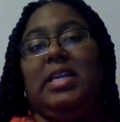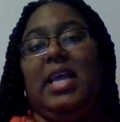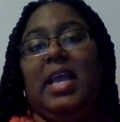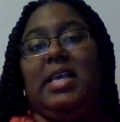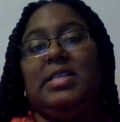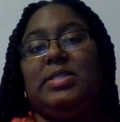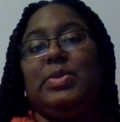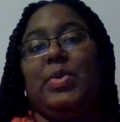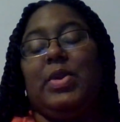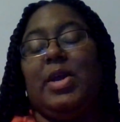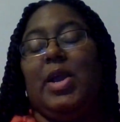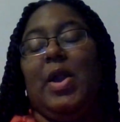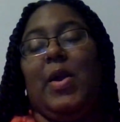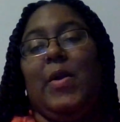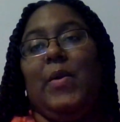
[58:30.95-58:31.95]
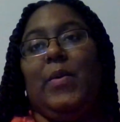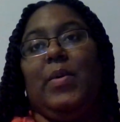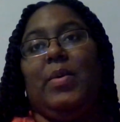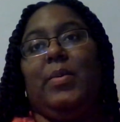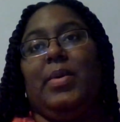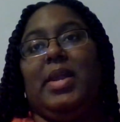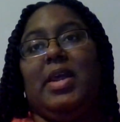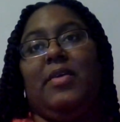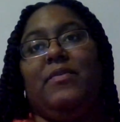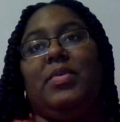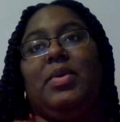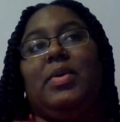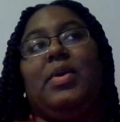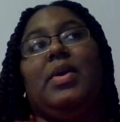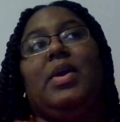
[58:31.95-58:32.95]
day is going to go or
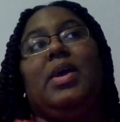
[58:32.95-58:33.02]
whatever